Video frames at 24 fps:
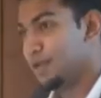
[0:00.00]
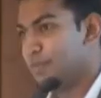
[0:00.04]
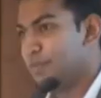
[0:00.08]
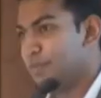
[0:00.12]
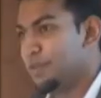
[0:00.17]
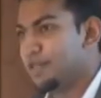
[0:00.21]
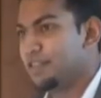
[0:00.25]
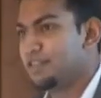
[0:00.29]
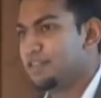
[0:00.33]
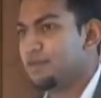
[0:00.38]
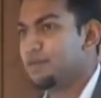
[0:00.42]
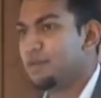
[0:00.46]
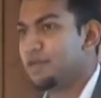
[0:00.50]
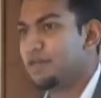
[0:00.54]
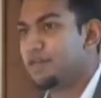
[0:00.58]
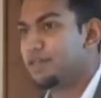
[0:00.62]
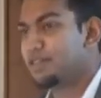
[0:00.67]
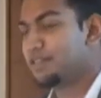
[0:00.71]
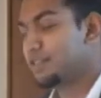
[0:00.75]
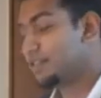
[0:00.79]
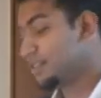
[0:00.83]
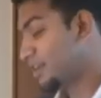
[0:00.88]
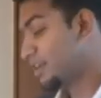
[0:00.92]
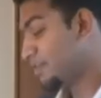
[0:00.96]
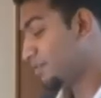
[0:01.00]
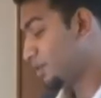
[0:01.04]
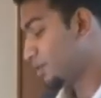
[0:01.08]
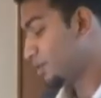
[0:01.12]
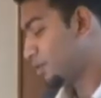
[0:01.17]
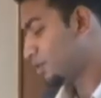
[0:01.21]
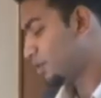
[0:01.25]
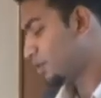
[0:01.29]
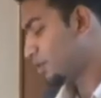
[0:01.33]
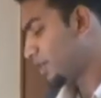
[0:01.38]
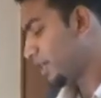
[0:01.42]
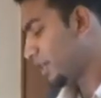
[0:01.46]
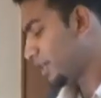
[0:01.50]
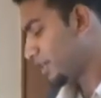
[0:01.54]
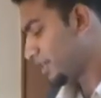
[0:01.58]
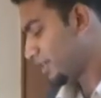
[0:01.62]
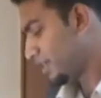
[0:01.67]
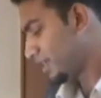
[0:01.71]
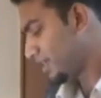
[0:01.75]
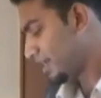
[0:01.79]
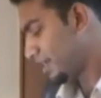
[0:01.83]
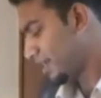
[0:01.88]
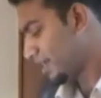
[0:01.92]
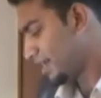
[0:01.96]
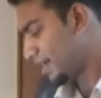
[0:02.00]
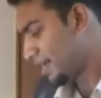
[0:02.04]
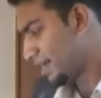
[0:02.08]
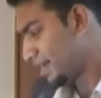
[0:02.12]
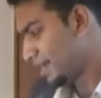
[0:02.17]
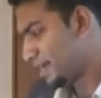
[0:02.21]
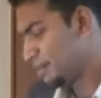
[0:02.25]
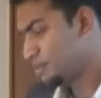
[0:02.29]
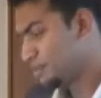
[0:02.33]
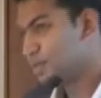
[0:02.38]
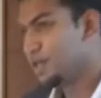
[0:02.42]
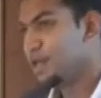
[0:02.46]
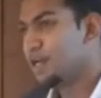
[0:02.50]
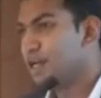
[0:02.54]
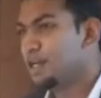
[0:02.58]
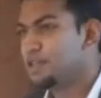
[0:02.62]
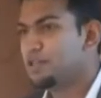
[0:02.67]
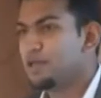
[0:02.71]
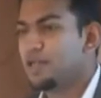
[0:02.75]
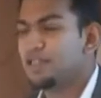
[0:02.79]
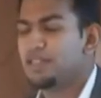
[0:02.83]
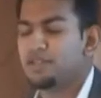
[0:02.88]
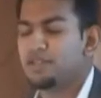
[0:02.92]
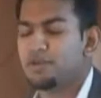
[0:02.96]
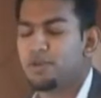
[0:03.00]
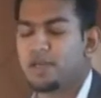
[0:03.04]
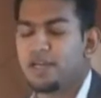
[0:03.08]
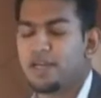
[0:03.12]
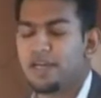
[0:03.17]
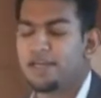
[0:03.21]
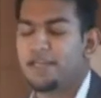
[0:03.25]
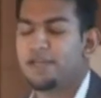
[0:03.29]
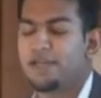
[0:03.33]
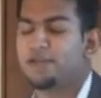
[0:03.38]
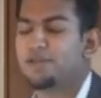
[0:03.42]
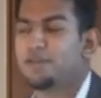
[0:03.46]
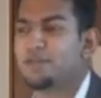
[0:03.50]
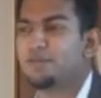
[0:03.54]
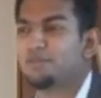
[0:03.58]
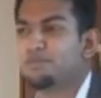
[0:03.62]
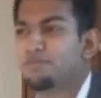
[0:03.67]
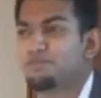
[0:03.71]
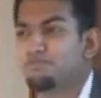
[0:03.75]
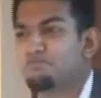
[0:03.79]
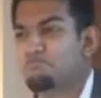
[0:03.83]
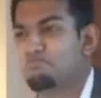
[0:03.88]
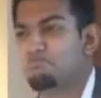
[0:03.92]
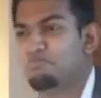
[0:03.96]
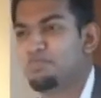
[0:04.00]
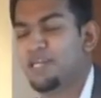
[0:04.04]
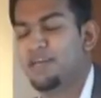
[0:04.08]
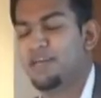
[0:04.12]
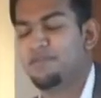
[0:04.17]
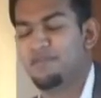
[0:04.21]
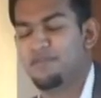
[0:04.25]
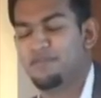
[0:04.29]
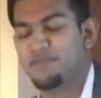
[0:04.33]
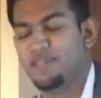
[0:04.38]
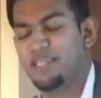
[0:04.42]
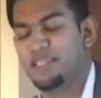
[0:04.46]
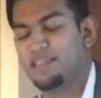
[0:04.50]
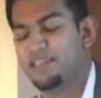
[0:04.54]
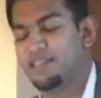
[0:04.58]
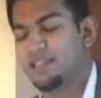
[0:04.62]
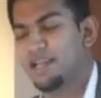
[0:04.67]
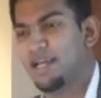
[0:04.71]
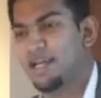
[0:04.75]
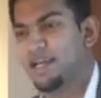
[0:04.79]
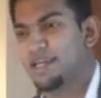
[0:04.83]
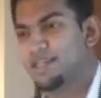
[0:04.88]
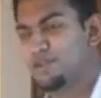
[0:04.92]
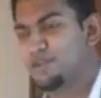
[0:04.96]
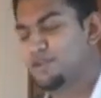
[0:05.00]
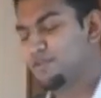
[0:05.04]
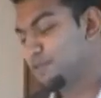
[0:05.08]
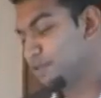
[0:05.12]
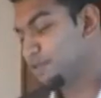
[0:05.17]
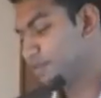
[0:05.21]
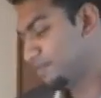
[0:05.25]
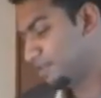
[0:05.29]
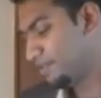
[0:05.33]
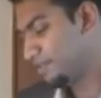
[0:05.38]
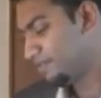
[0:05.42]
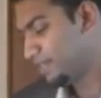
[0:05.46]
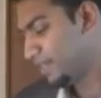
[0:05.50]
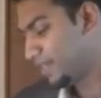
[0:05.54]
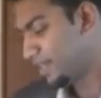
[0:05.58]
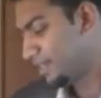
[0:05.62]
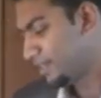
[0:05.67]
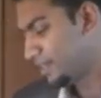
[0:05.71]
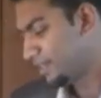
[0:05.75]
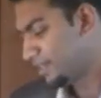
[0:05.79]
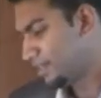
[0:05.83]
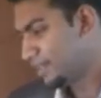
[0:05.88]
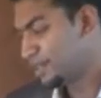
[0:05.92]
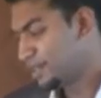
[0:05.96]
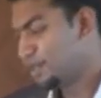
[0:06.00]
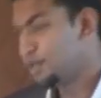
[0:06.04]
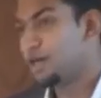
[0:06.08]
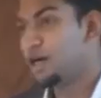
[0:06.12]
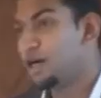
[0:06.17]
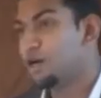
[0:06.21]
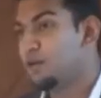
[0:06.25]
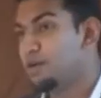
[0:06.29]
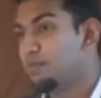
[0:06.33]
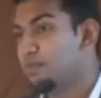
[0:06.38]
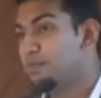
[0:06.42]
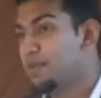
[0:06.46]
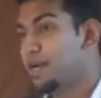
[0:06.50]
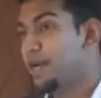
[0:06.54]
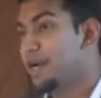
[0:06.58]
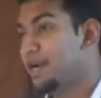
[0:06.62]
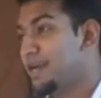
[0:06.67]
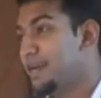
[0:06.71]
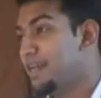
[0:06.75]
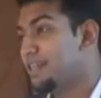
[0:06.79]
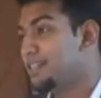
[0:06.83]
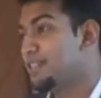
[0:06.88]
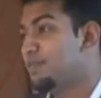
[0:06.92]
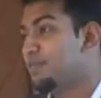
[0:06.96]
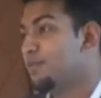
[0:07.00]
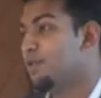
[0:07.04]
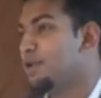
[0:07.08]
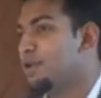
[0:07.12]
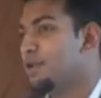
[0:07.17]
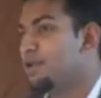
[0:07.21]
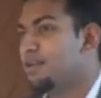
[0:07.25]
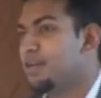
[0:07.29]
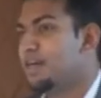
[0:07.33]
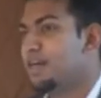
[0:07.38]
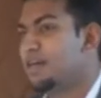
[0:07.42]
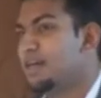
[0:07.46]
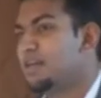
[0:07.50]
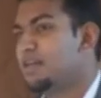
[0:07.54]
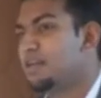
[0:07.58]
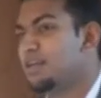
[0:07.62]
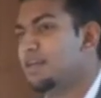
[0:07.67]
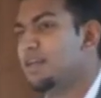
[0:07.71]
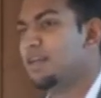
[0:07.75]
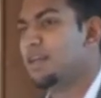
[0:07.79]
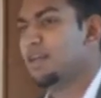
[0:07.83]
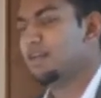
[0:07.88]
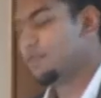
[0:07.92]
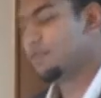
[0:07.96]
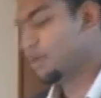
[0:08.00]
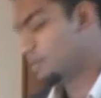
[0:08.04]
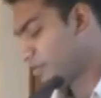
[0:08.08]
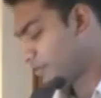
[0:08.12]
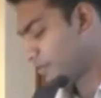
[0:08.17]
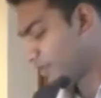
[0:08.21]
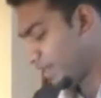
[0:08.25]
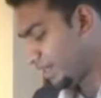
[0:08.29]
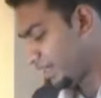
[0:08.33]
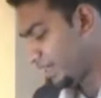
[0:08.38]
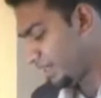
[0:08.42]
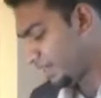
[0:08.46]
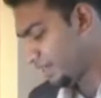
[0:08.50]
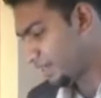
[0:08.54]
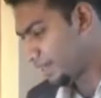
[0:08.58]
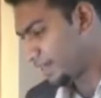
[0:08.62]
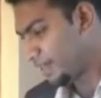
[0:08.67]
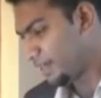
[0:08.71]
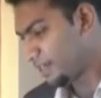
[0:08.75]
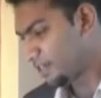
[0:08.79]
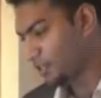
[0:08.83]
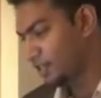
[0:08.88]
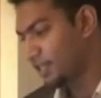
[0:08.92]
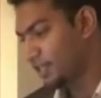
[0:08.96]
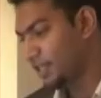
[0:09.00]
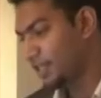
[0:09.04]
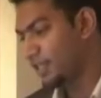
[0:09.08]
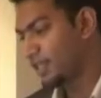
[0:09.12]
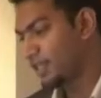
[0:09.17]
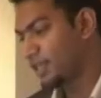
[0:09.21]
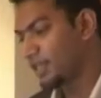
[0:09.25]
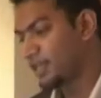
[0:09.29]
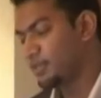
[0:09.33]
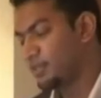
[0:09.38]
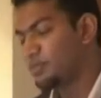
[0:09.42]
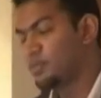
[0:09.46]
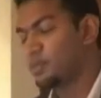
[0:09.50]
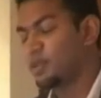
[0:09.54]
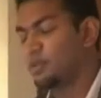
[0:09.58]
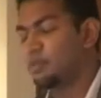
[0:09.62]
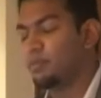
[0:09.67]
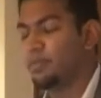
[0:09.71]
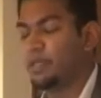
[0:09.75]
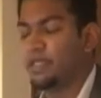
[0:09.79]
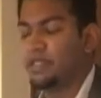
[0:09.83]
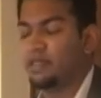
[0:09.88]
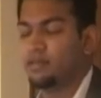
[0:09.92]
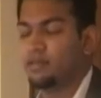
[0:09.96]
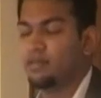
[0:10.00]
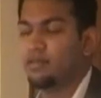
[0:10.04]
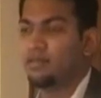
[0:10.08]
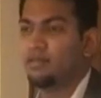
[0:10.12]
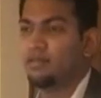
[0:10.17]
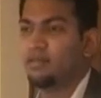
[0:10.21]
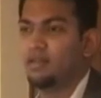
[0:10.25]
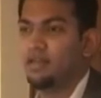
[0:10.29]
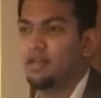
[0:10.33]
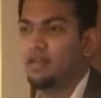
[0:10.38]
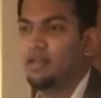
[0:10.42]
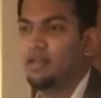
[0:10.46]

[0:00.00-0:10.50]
making some interesting revenues on that. So I'll just quickly take you through 10-15 slides on what we have done. How a brand has evolved from a very traditional piece.